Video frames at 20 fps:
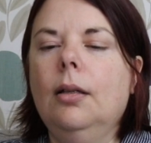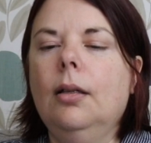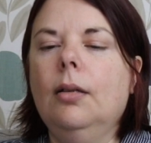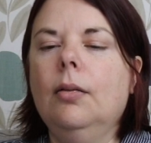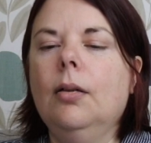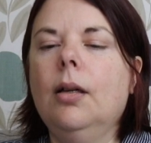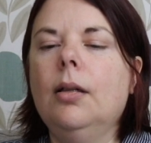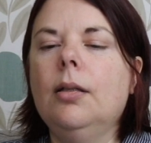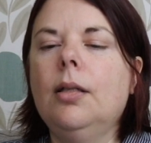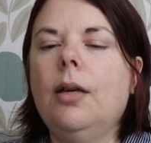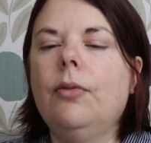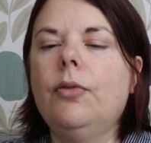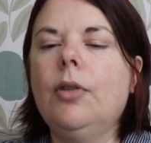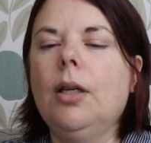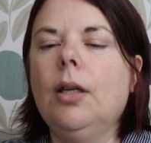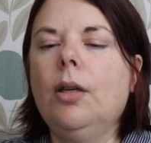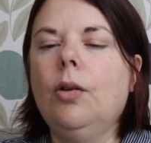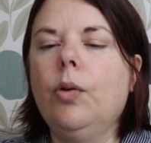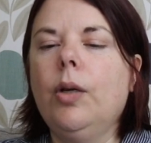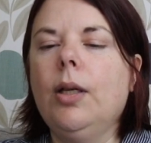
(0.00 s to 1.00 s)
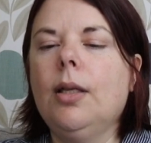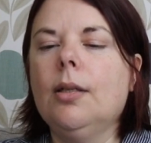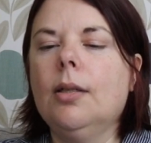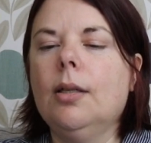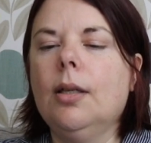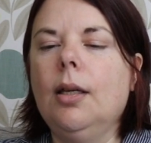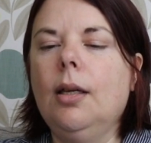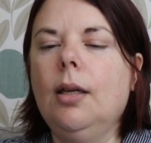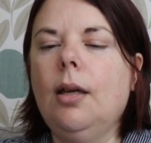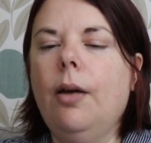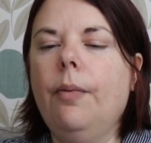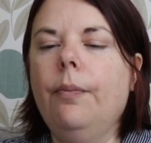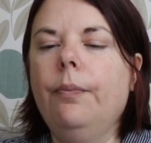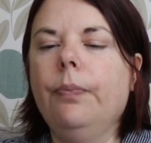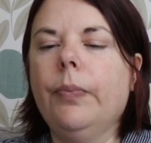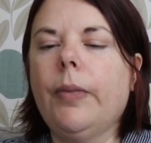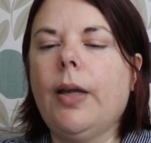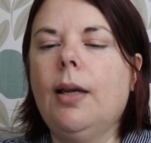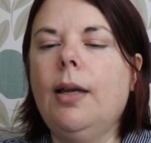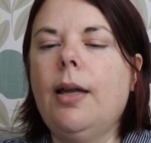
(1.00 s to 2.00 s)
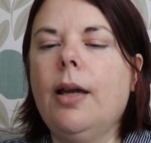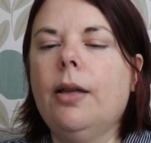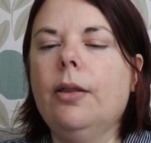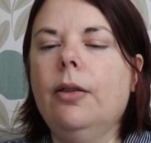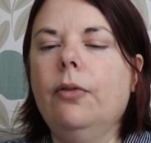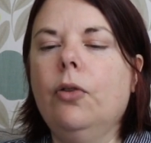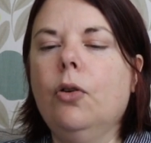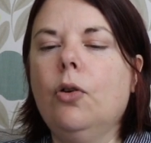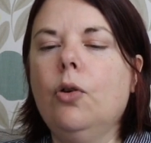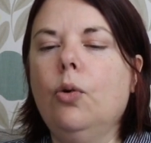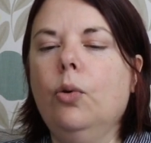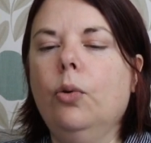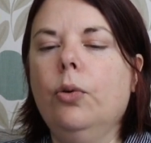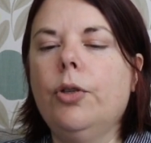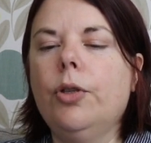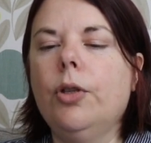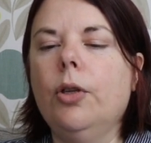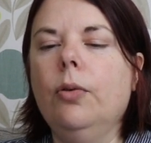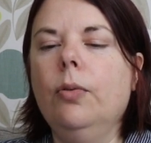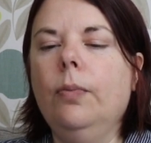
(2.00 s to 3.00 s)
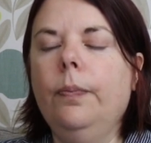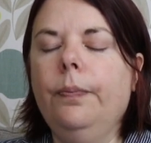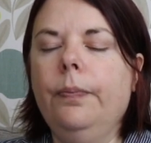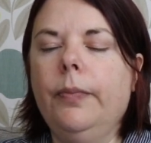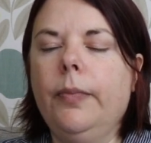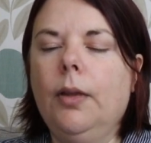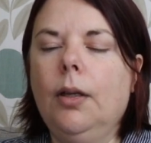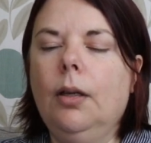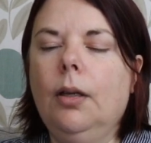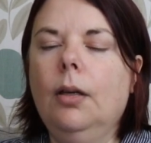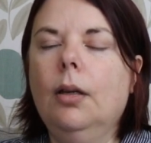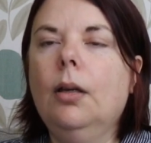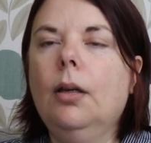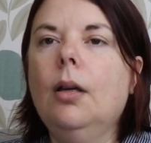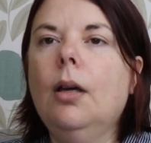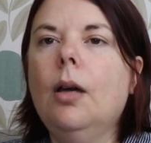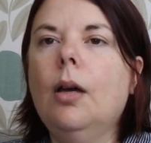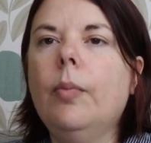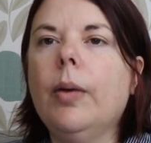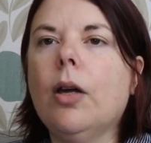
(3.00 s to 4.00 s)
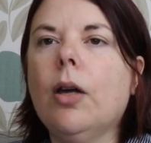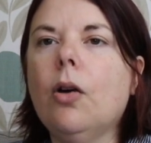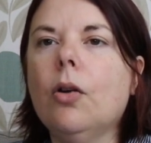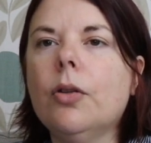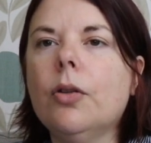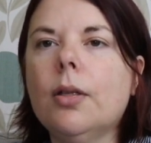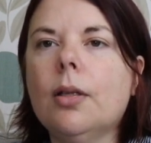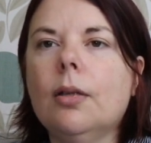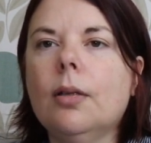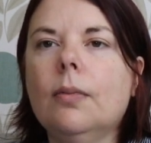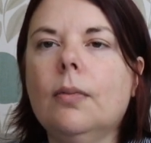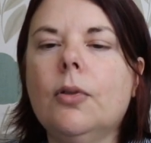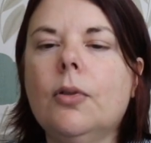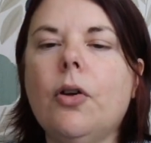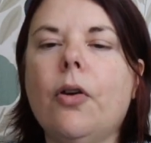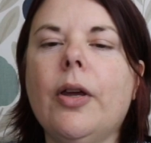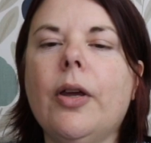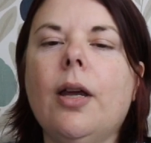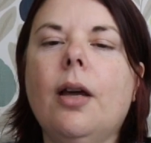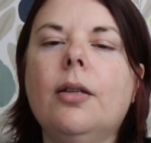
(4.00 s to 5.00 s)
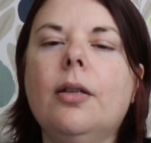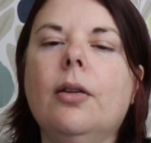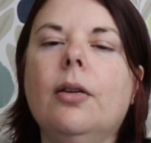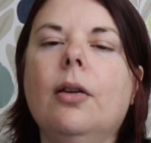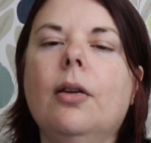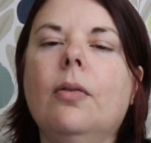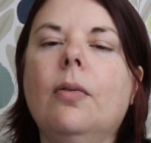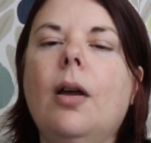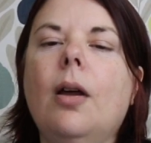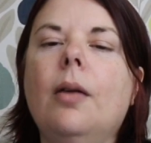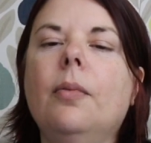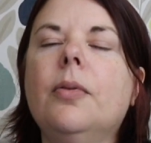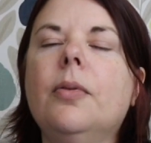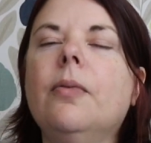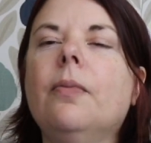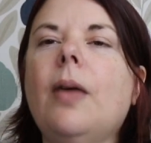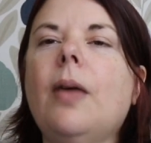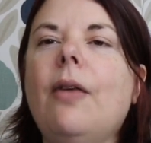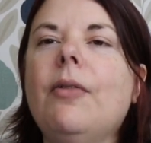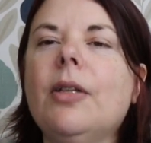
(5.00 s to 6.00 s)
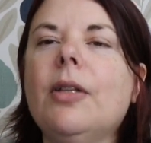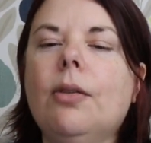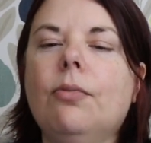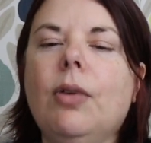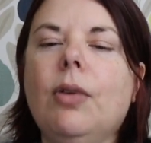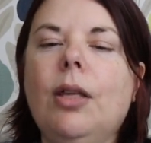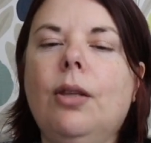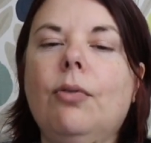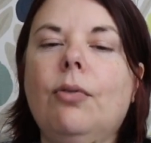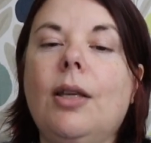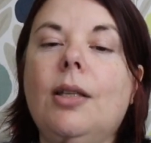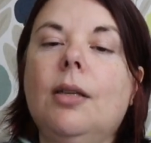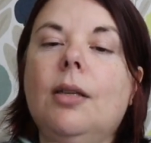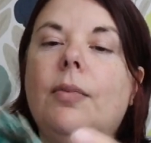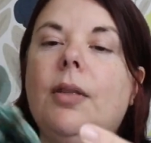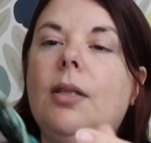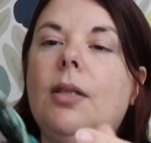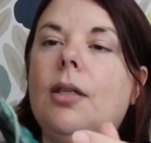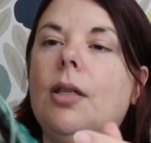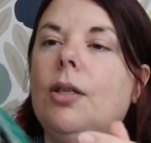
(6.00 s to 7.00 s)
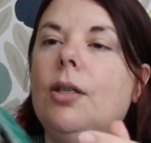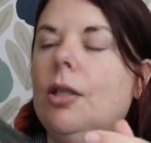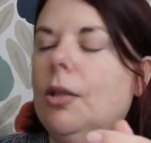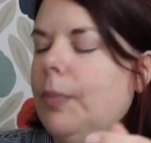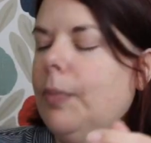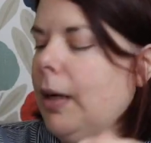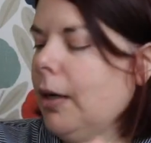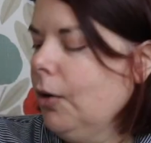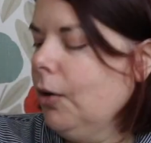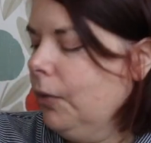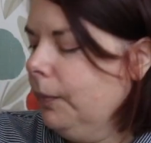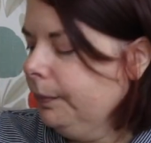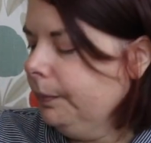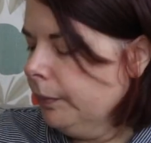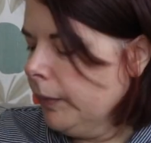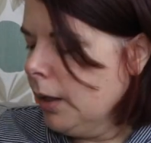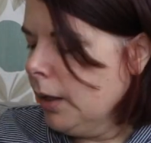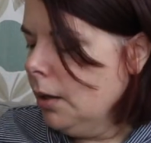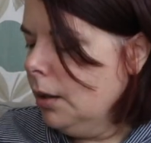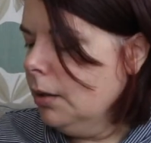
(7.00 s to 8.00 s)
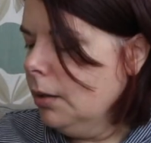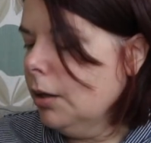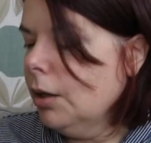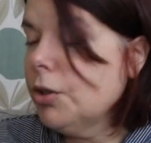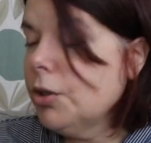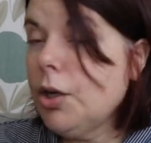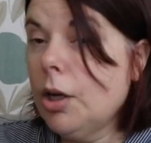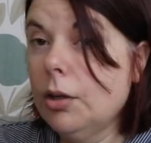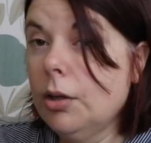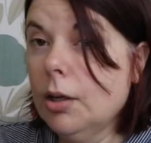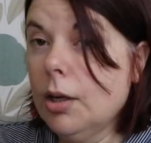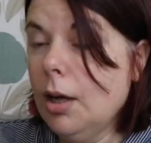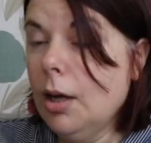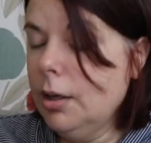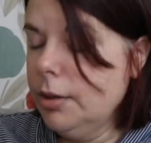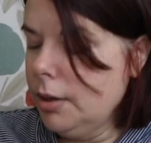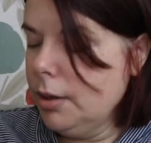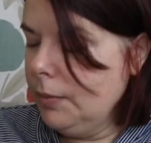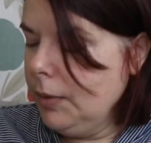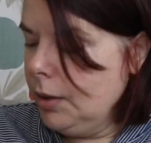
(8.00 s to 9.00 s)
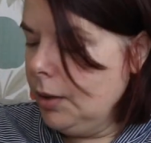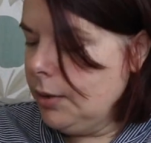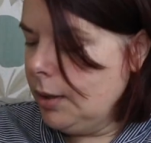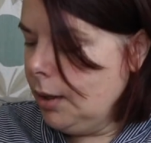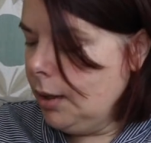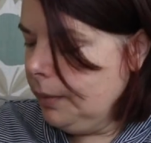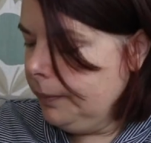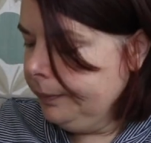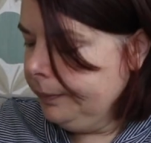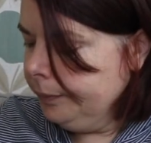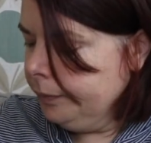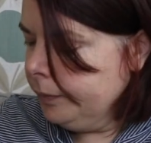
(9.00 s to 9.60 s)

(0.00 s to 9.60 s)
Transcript: I'm going to have to increase the length of the cord soon because, sorry, I don't know, I'm having to re-thread some of the stitches back on. Now I'll show you the colours I'm using.